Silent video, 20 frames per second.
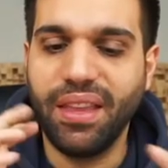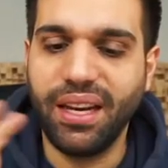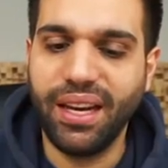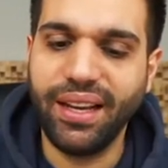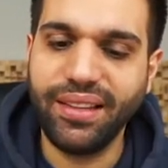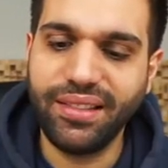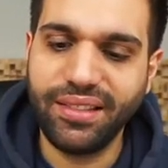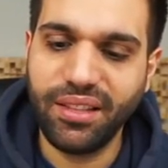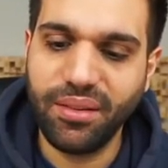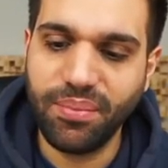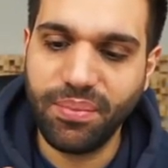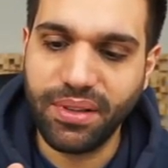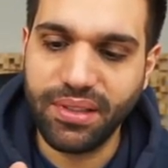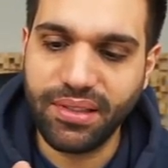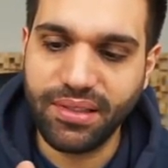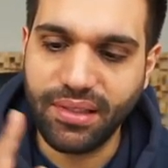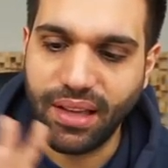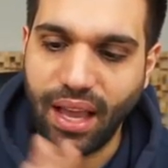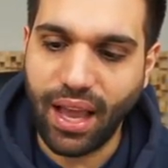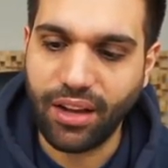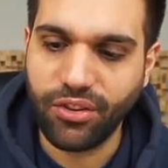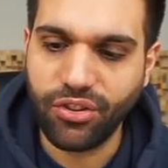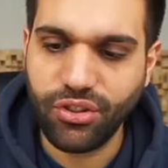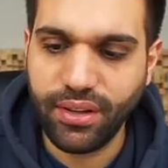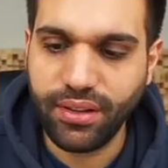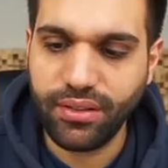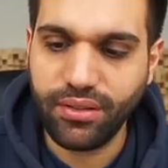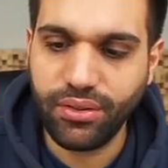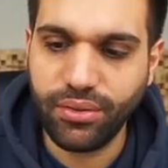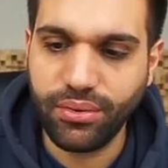The next tip is
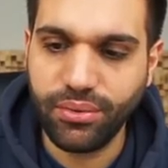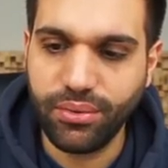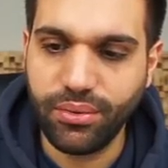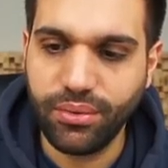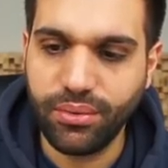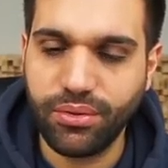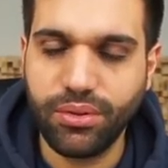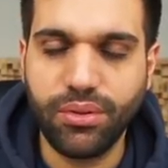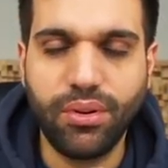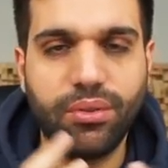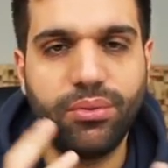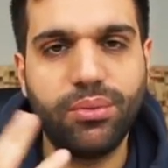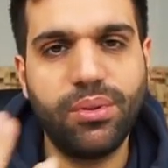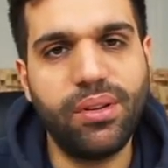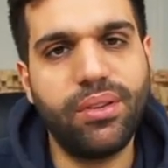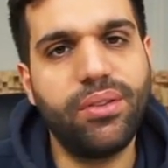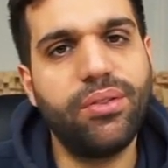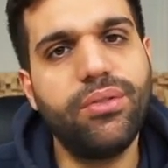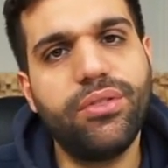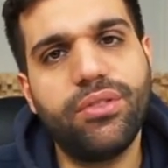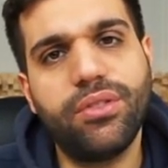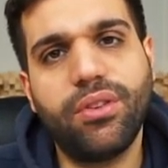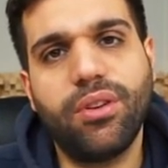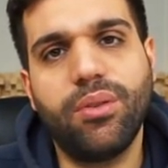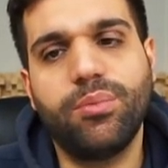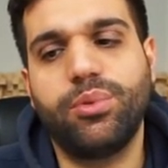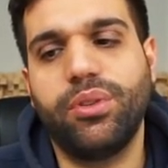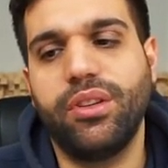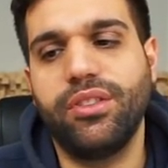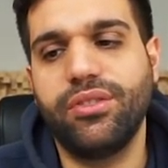actually to not really use the
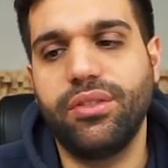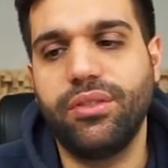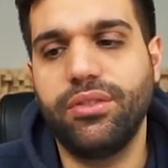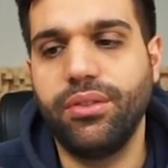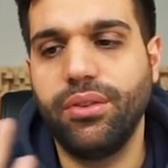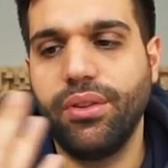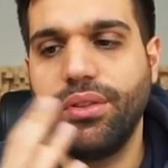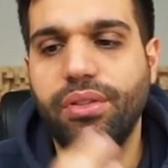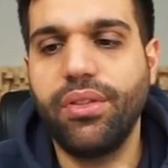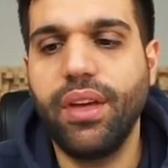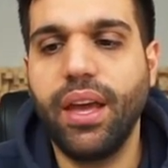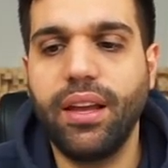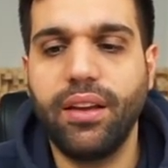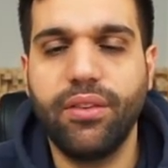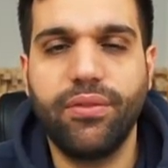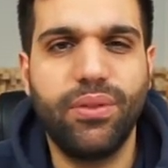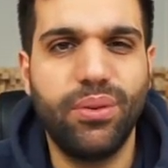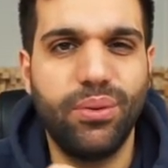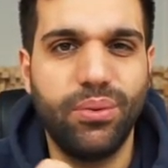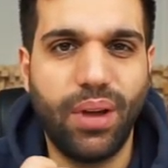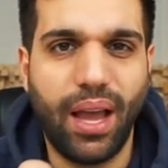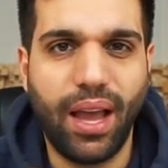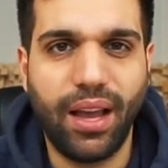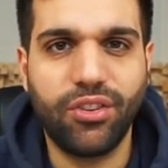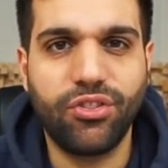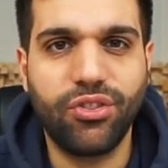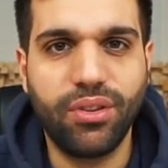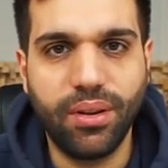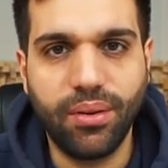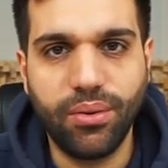compressor, to think if you
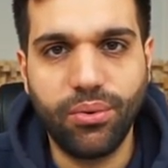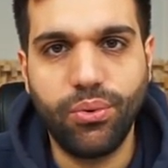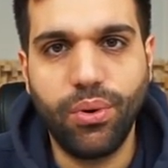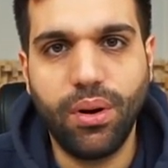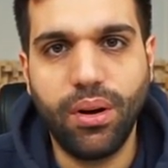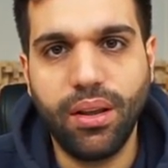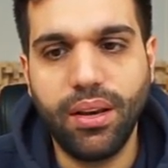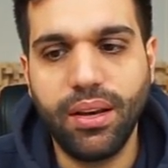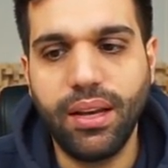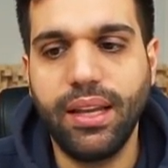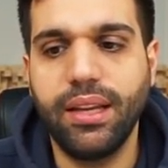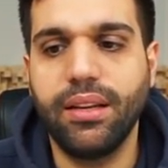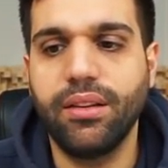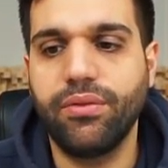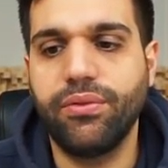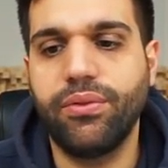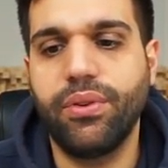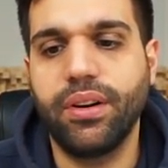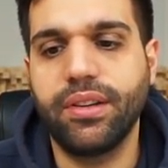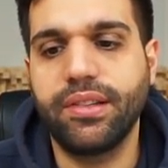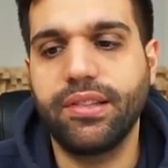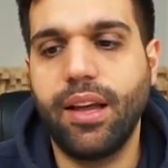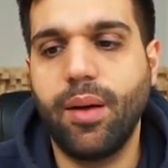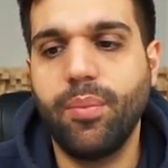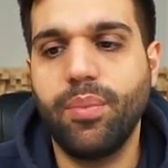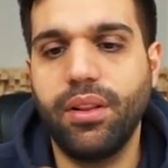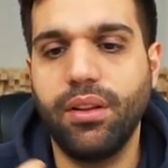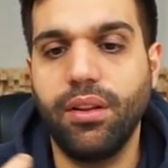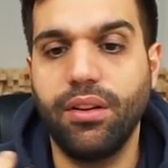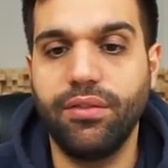actually really need it. For
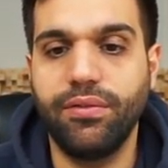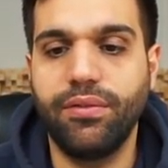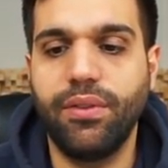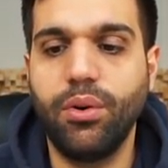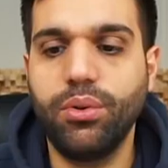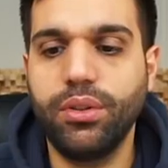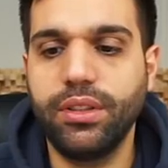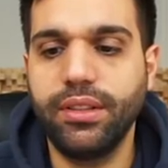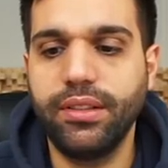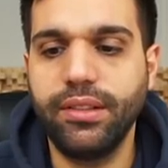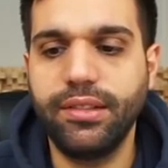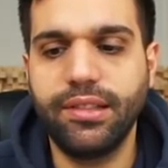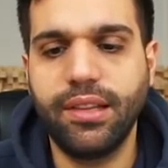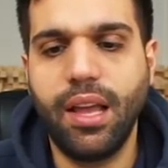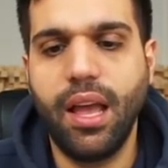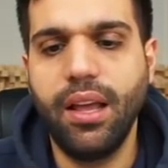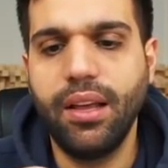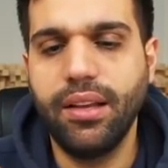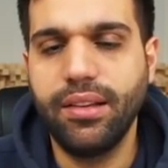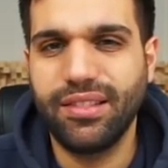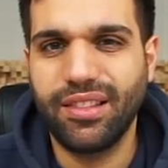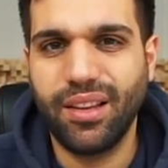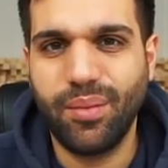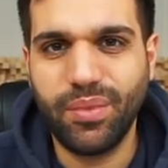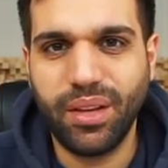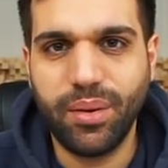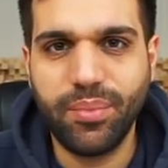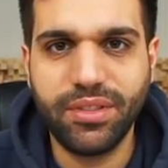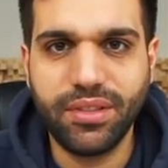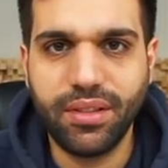example, on vocals,
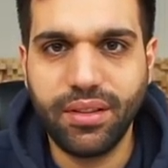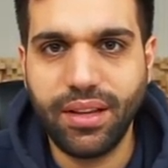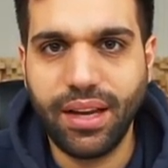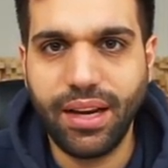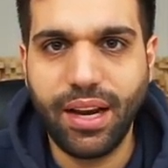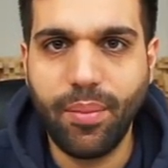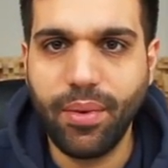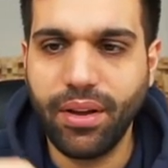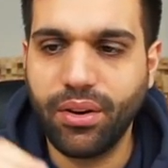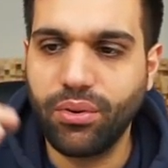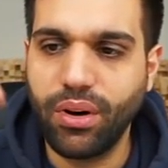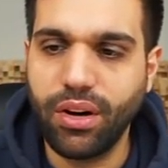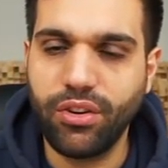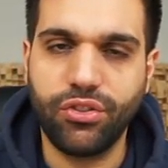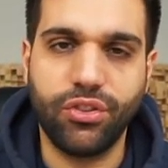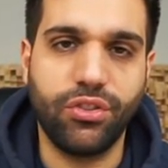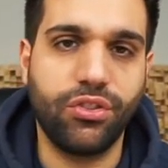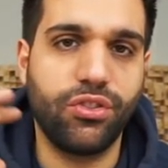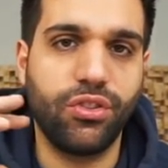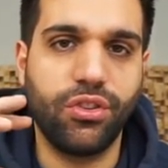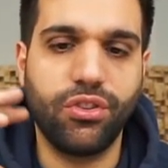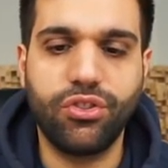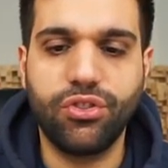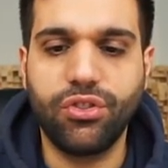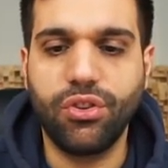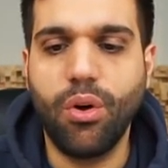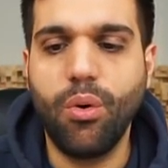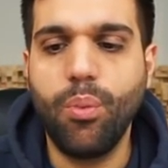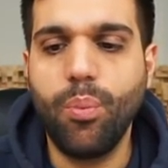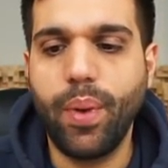sometimes the dynamic range is
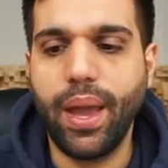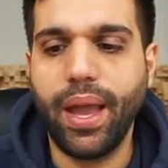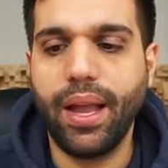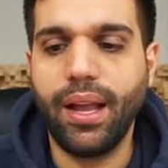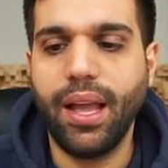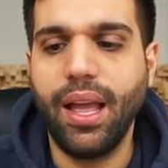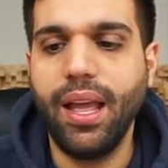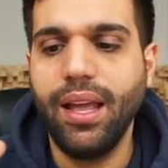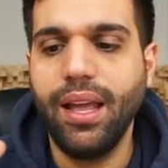so big